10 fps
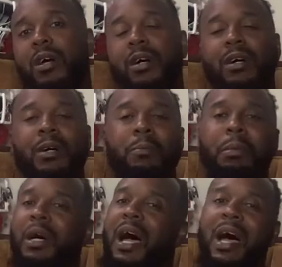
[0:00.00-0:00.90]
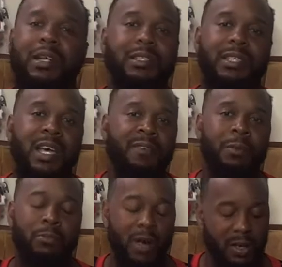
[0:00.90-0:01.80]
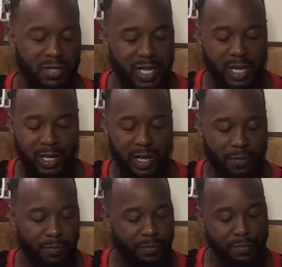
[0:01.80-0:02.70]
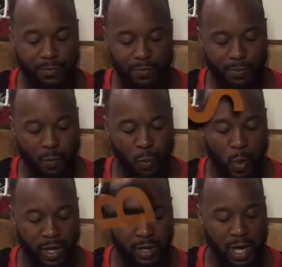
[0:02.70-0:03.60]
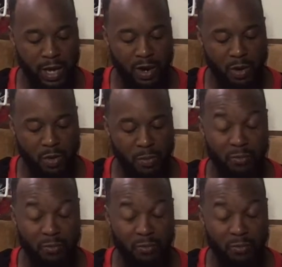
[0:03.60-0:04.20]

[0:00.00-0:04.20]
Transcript: But I just have the Browns taking that win at home.